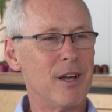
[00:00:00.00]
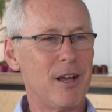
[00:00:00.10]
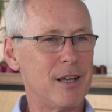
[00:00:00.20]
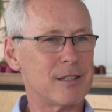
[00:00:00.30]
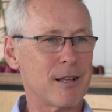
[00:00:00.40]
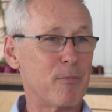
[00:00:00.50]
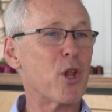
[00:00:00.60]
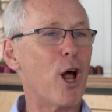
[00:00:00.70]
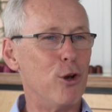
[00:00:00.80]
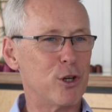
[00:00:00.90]
is
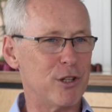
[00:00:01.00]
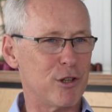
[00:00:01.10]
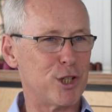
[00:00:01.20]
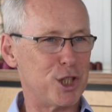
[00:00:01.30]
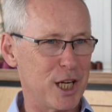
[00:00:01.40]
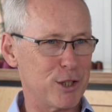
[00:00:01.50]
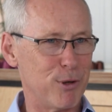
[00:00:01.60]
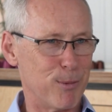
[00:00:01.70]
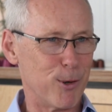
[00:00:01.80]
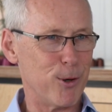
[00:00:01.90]
look at the
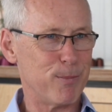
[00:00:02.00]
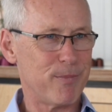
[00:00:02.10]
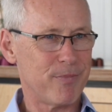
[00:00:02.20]
trajectory we're on.